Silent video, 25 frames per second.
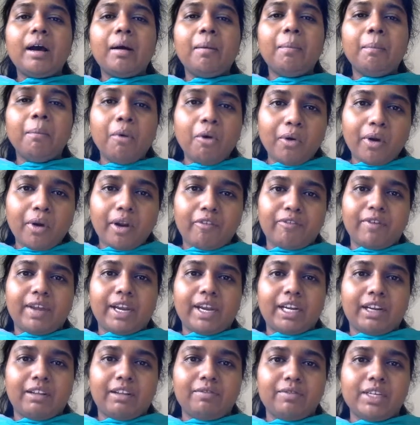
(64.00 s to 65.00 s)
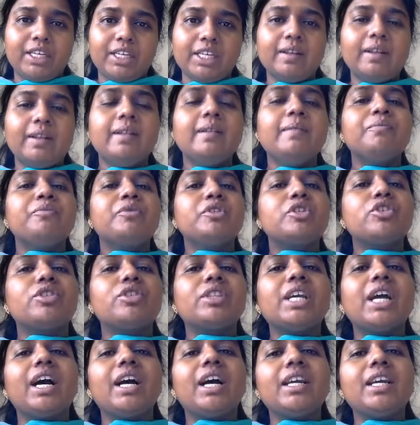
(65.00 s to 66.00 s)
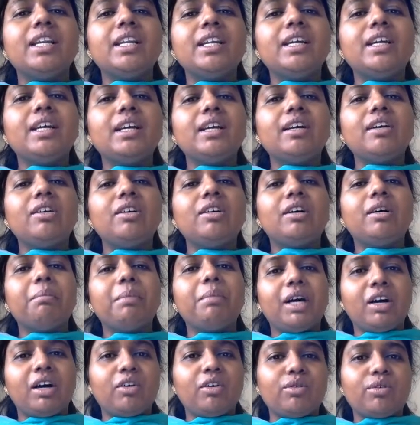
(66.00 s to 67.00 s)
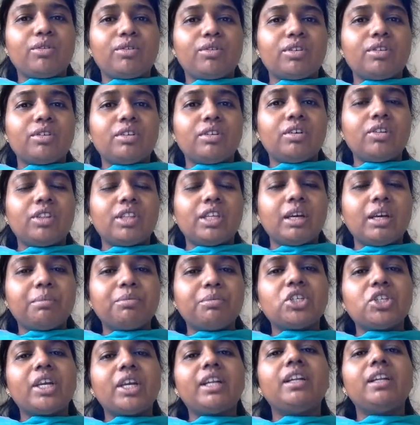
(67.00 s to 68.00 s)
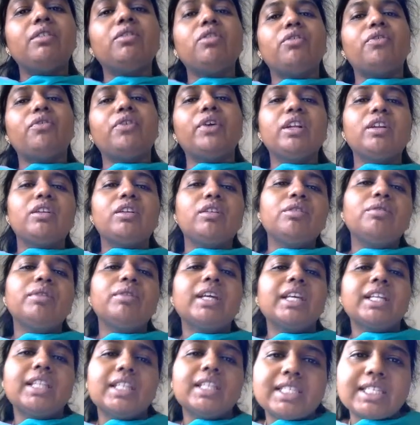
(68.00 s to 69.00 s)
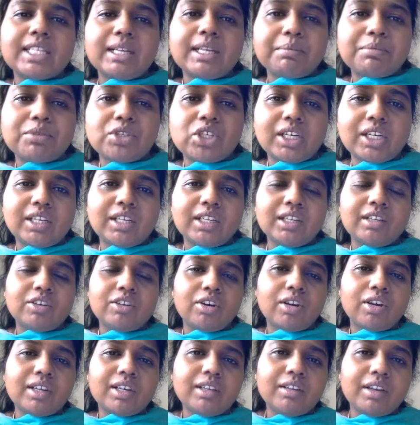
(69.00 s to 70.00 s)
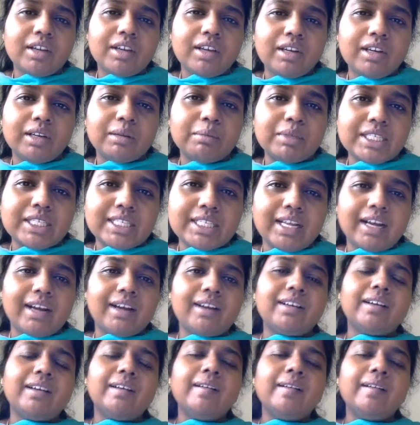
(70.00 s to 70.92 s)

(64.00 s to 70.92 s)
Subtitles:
more effectively. So, the idea about or the objective of including this subject in your curriculum is that